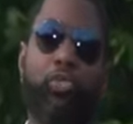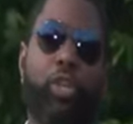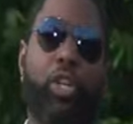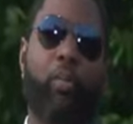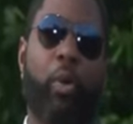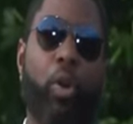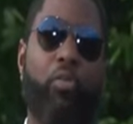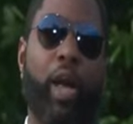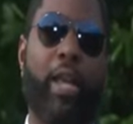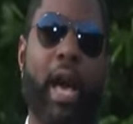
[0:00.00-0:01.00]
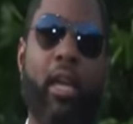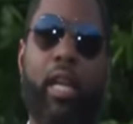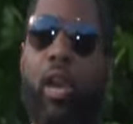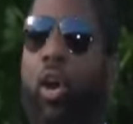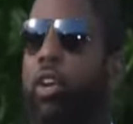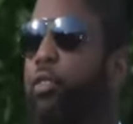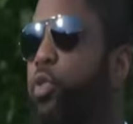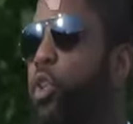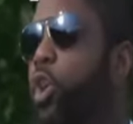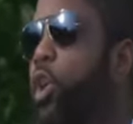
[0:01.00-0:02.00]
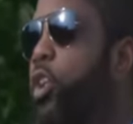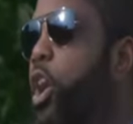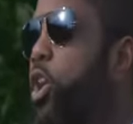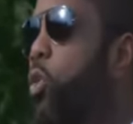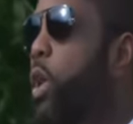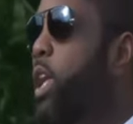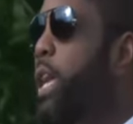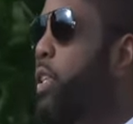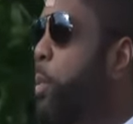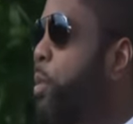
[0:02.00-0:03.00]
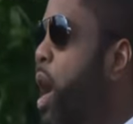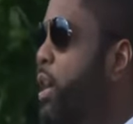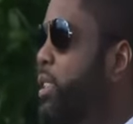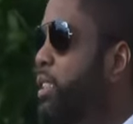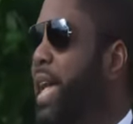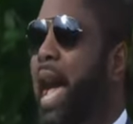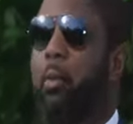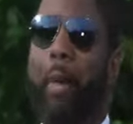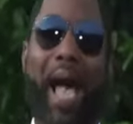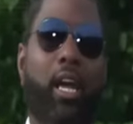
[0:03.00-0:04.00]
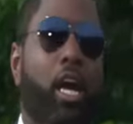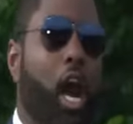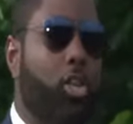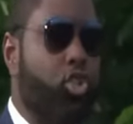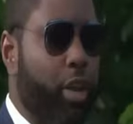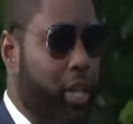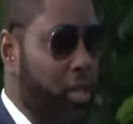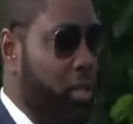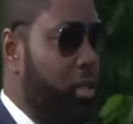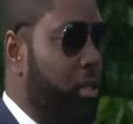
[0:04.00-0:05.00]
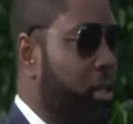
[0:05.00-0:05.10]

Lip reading: think it's really important right now to let all of New York know that the Bronx is now MAGA country.